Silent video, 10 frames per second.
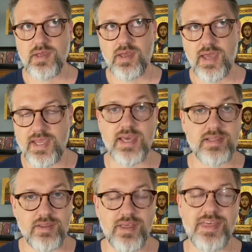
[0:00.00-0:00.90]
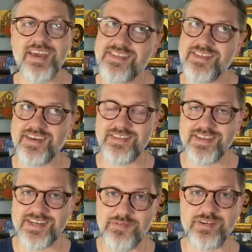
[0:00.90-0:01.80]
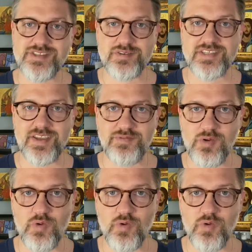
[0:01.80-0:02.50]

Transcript: like the difference you see from